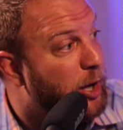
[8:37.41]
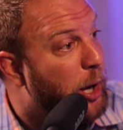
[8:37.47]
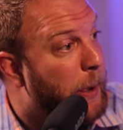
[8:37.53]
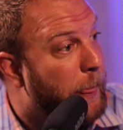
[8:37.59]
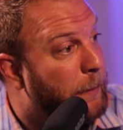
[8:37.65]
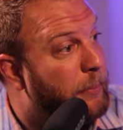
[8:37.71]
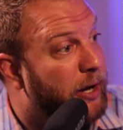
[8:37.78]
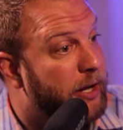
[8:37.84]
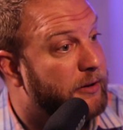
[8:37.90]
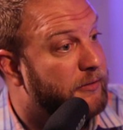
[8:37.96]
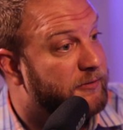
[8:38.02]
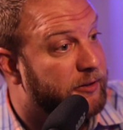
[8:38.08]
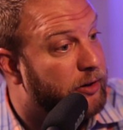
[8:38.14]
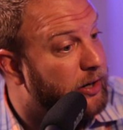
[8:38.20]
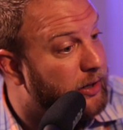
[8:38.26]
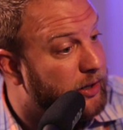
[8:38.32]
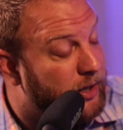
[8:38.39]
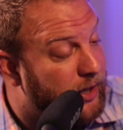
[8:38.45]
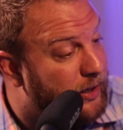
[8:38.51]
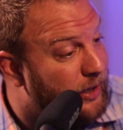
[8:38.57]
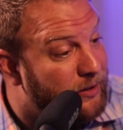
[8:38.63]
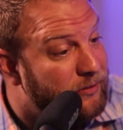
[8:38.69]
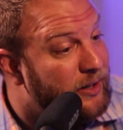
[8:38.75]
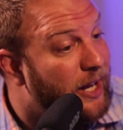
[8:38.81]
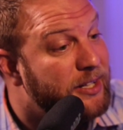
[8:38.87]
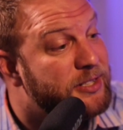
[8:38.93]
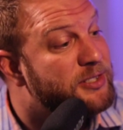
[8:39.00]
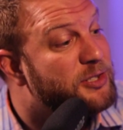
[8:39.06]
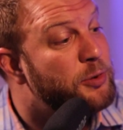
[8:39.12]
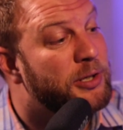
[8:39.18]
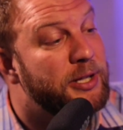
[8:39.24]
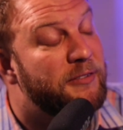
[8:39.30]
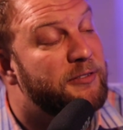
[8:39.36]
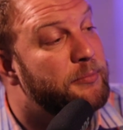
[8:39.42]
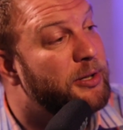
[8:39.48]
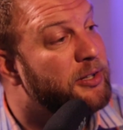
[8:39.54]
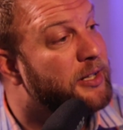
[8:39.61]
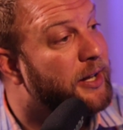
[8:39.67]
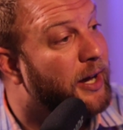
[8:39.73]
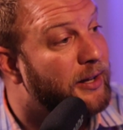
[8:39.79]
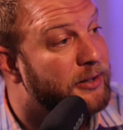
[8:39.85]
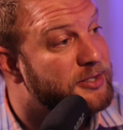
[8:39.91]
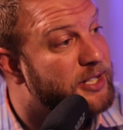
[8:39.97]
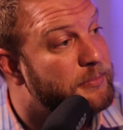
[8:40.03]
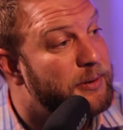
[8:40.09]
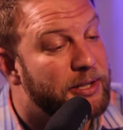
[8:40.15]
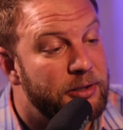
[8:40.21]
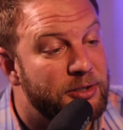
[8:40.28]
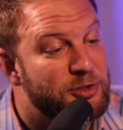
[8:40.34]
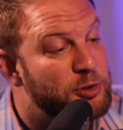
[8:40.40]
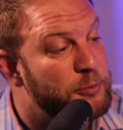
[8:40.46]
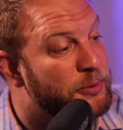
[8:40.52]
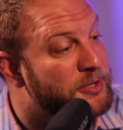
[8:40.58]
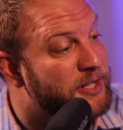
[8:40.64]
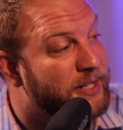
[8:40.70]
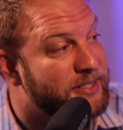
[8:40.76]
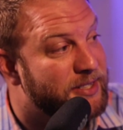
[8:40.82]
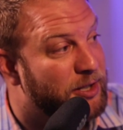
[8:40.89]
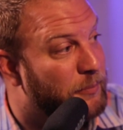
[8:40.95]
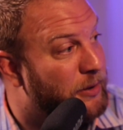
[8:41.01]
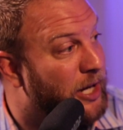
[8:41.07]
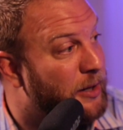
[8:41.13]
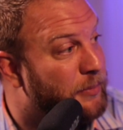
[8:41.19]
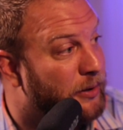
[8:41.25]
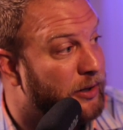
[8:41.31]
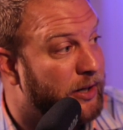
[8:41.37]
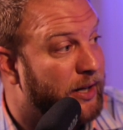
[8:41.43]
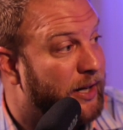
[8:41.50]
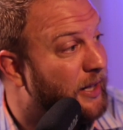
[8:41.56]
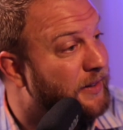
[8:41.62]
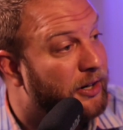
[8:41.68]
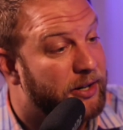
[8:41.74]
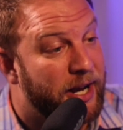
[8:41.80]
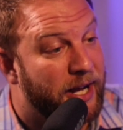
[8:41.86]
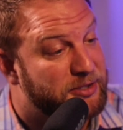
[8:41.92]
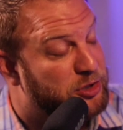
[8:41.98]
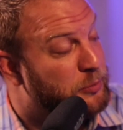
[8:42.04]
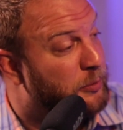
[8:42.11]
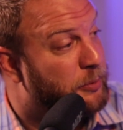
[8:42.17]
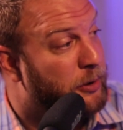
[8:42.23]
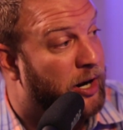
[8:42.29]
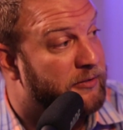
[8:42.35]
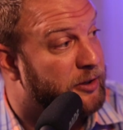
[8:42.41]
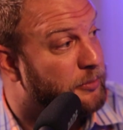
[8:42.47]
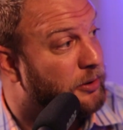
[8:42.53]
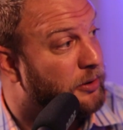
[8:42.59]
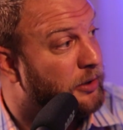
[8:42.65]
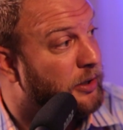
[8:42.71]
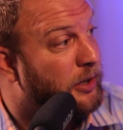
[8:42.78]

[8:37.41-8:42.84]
Yeah. But for even agents doing eleven million dollars, they may look super sexy on paper, and they're not super profitable.